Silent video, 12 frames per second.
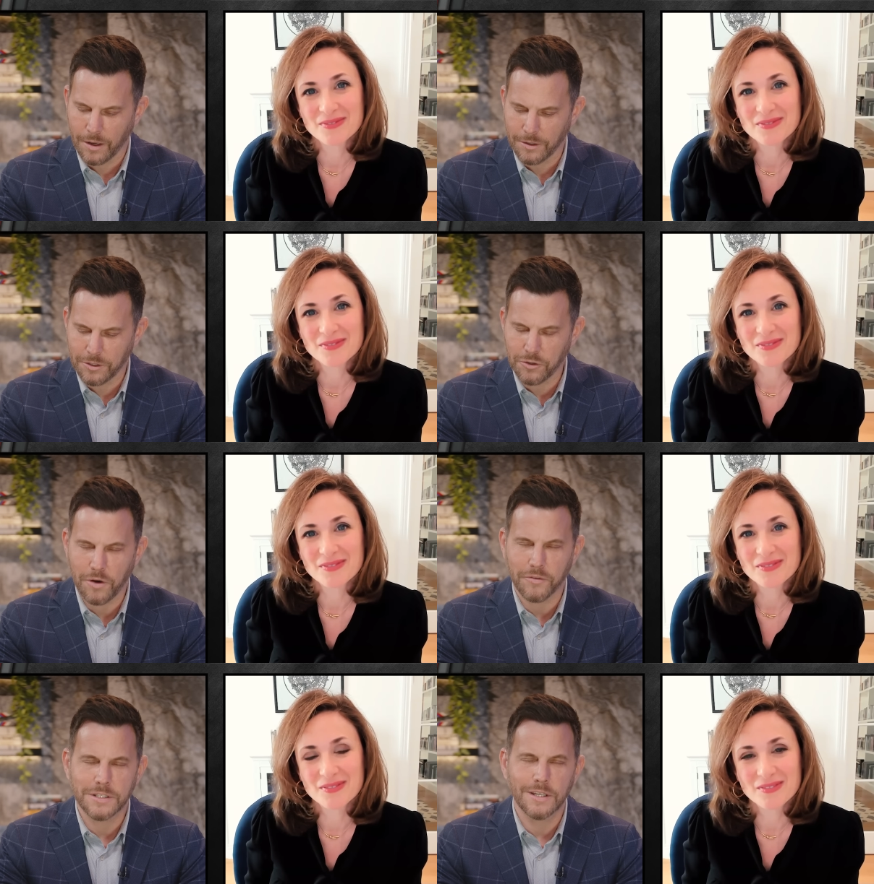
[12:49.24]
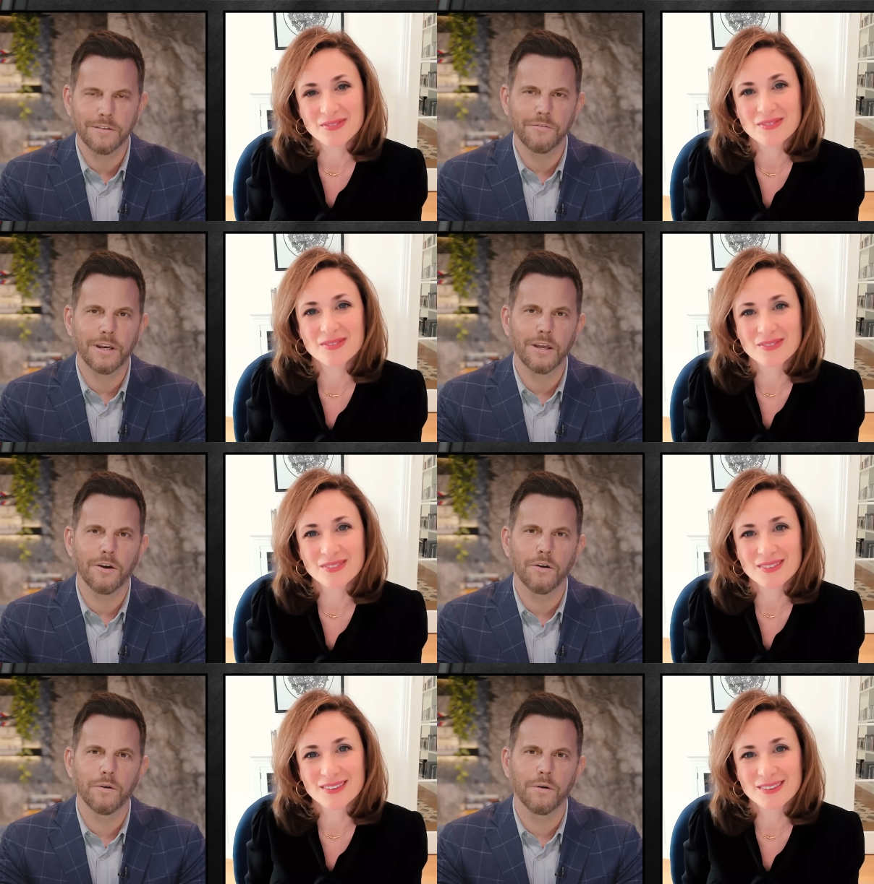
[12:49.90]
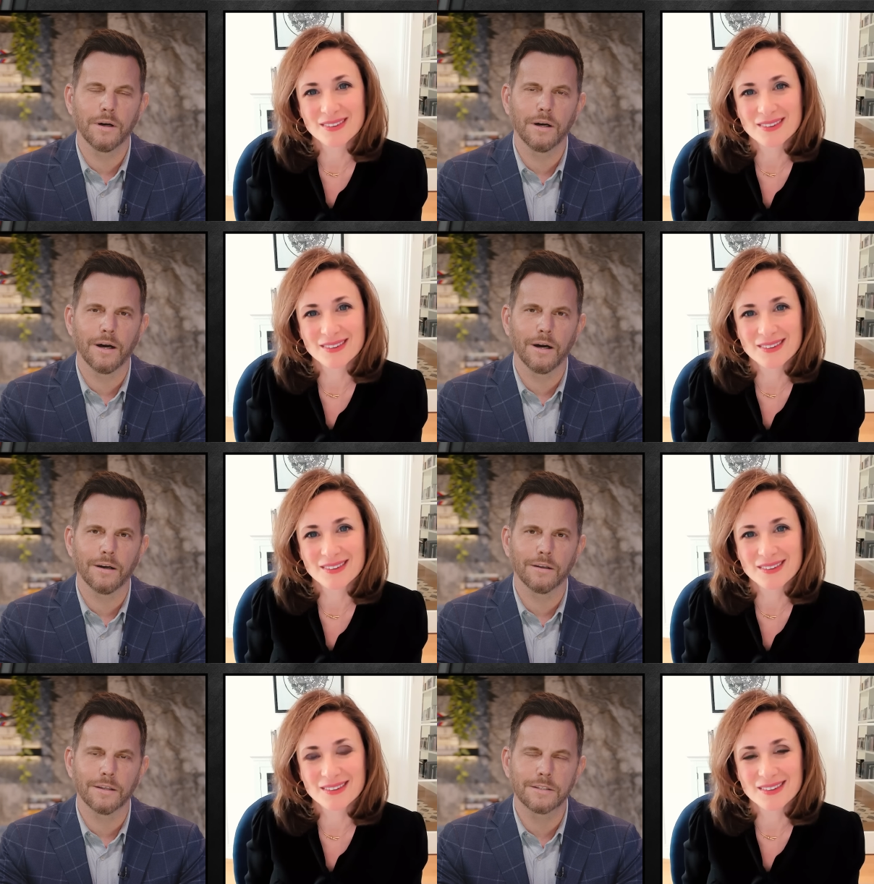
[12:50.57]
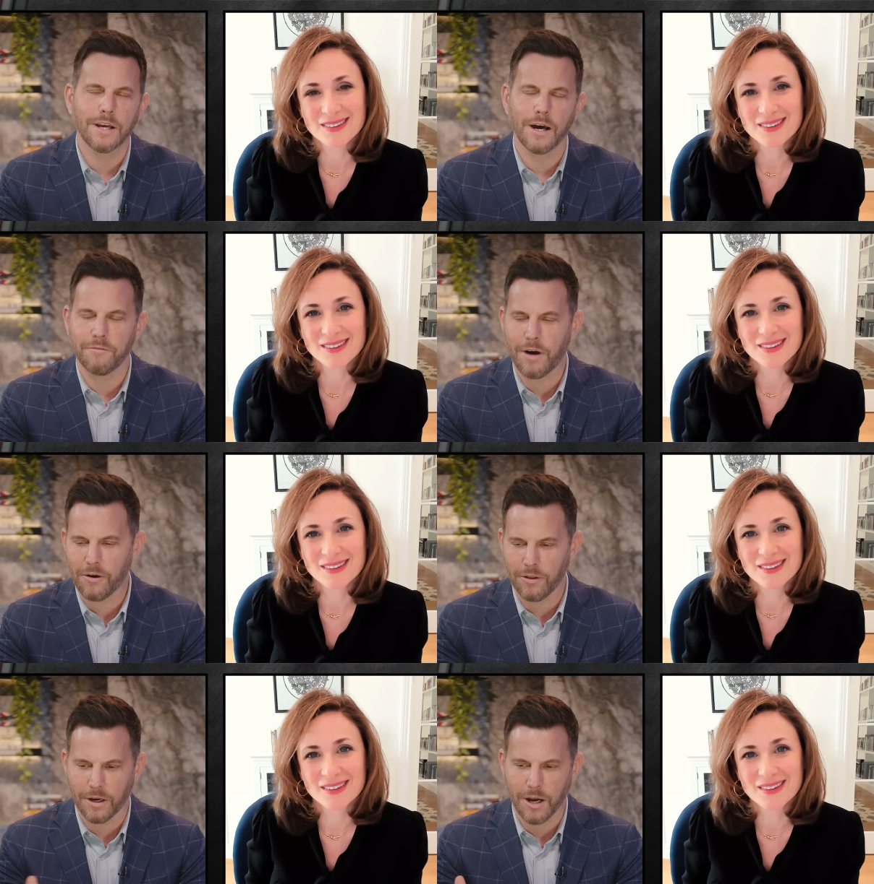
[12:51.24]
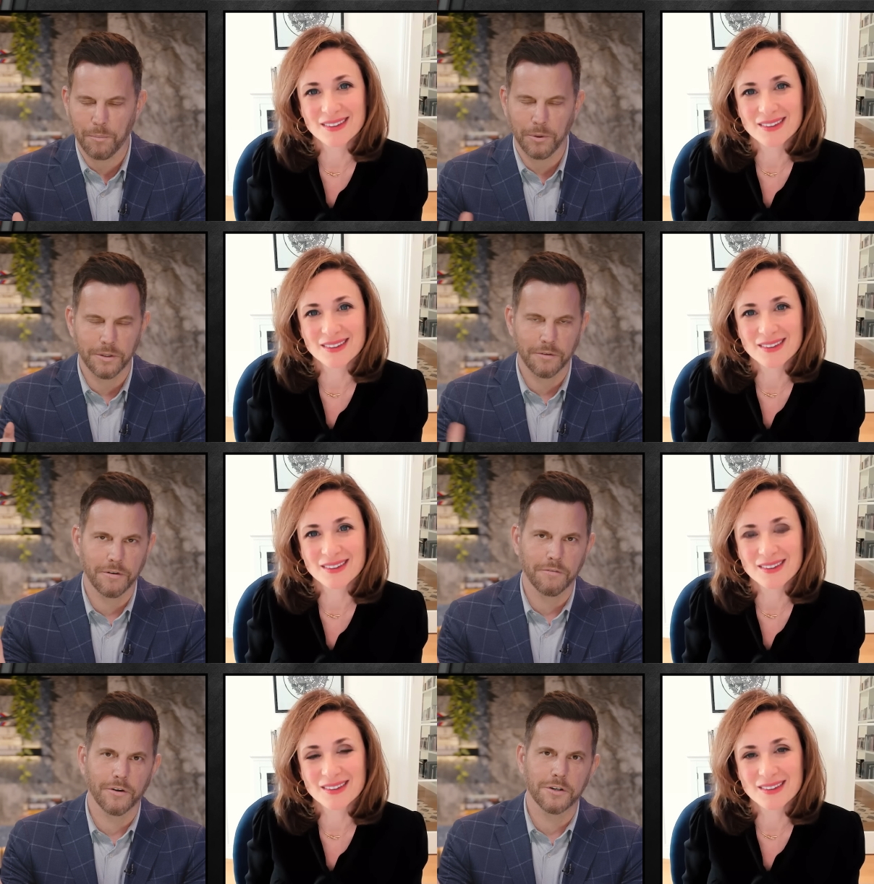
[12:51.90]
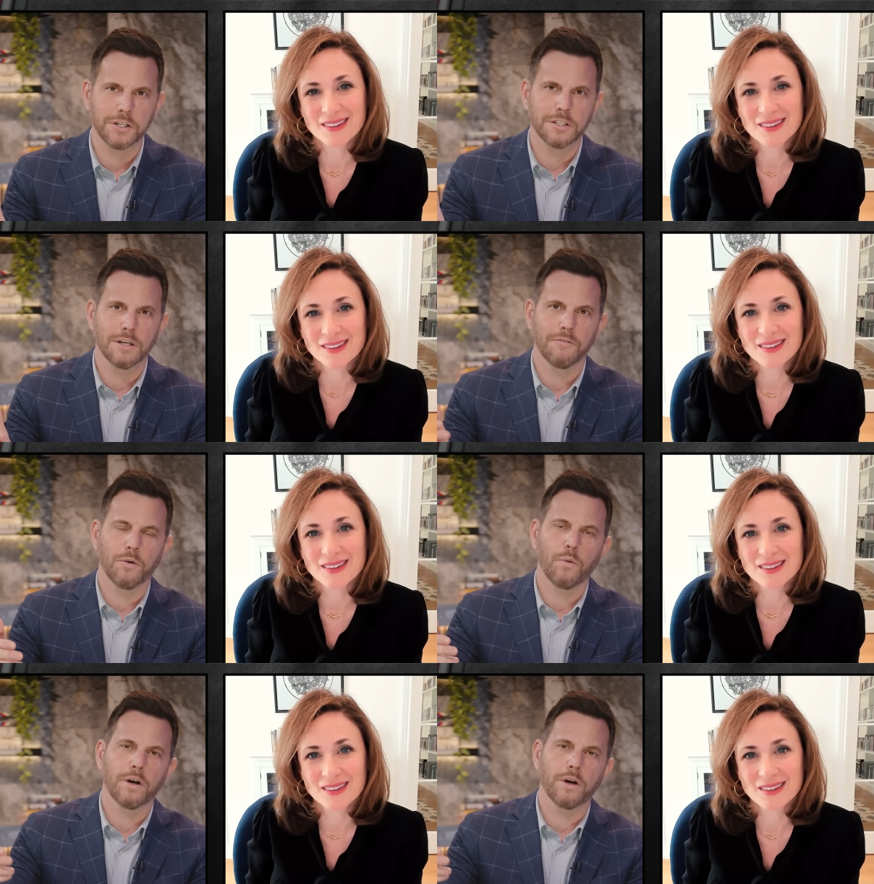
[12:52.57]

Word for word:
Speaker 1: Did you ever see the video, it's gone viral, a couple different versions of it,